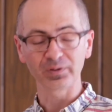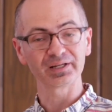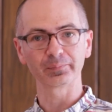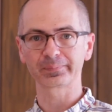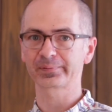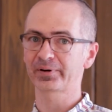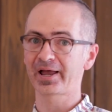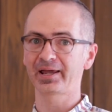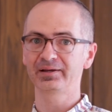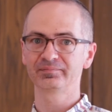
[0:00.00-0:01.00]
We need to
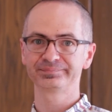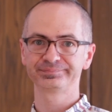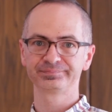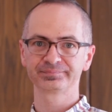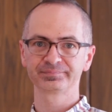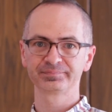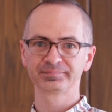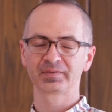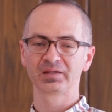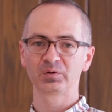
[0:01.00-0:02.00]
pray.
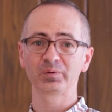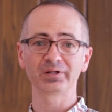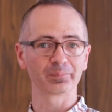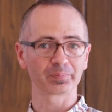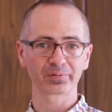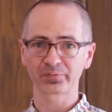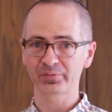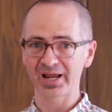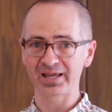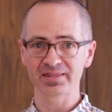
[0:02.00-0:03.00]
We need to
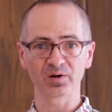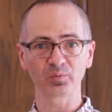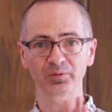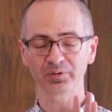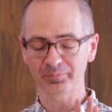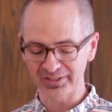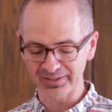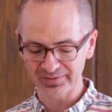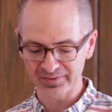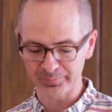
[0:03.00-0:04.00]
pray that we would
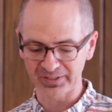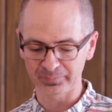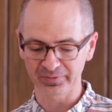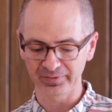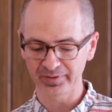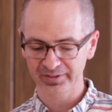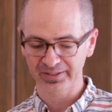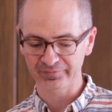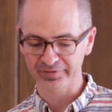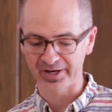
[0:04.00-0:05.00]
be the people
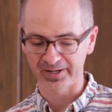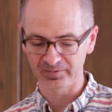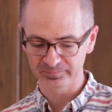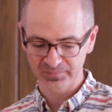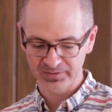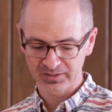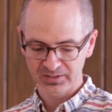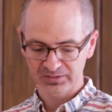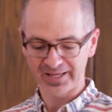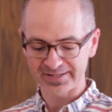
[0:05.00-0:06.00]
of God.
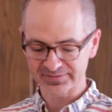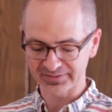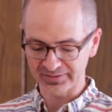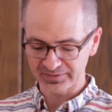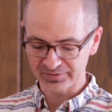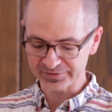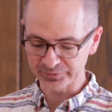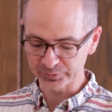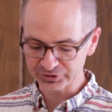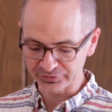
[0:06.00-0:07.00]
Lastly, the
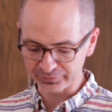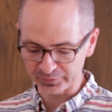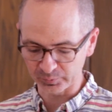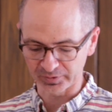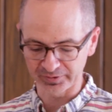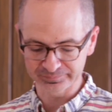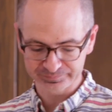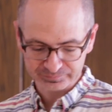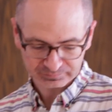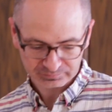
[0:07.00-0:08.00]
solution for the world.
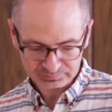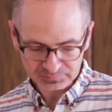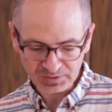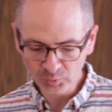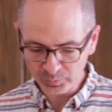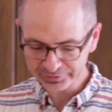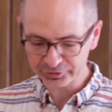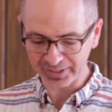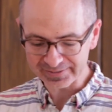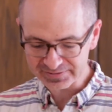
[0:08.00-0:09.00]
When
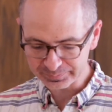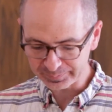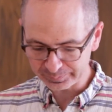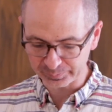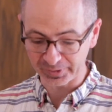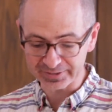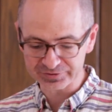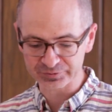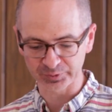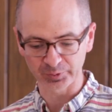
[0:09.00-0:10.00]
Christ
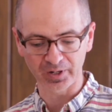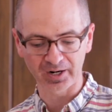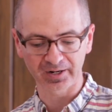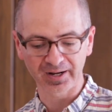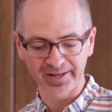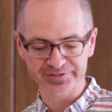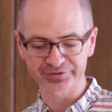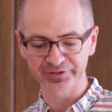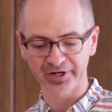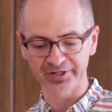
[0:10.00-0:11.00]
breaks through our
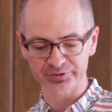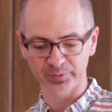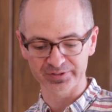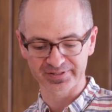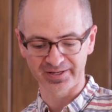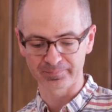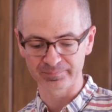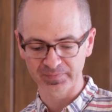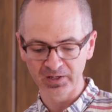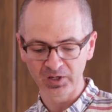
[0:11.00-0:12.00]
hostile heart towards Him,
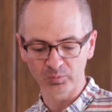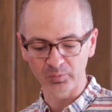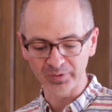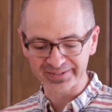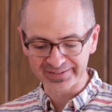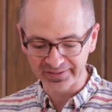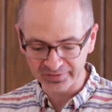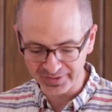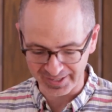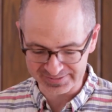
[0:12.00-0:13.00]
when we
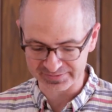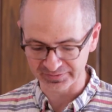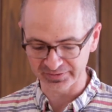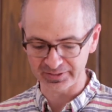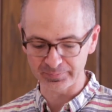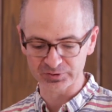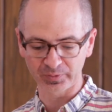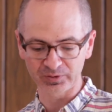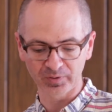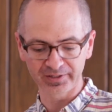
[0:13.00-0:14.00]
kill hostility
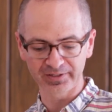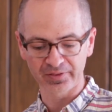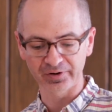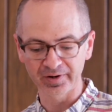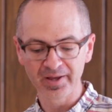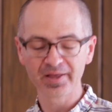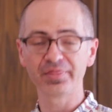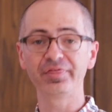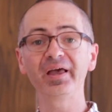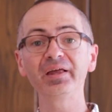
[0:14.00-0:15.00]
between one another,
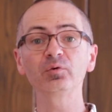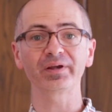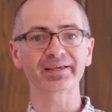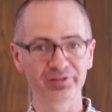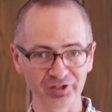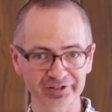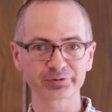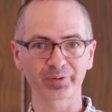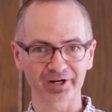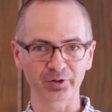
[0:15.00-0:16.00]
then we can
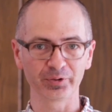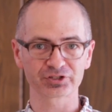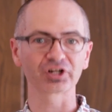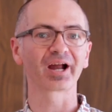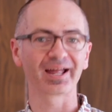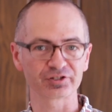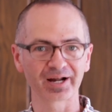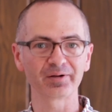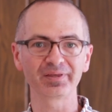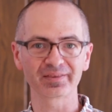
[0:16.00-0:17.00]
look to our culture and
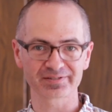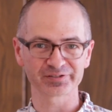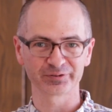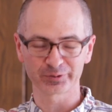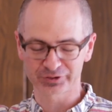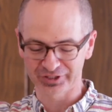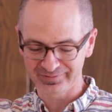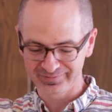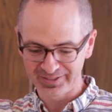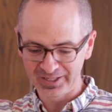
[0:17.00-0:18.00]
try to be the solution.